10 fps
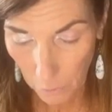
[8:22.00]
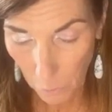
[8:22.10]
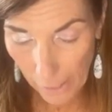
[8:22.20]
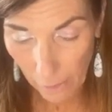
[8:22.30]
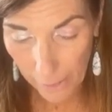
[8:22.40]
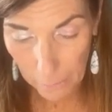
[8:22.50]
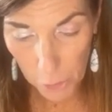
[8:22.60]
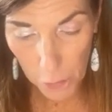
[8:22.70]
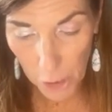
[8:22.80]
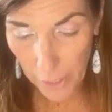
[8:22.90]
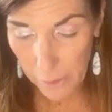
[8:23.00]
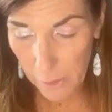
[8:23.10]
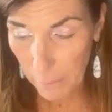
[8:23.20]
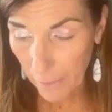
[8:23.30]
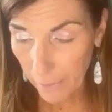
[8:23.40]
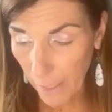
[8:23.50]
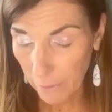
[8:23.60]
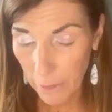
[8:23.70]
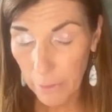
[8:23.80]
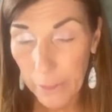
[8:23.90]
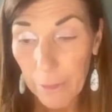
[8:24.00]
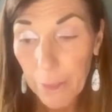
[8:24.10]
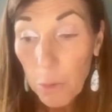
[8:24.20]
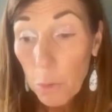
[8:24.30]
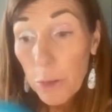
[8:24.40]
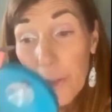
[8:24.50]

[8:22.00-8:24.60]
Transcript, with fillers: I am just about out. Good thing I reordered this.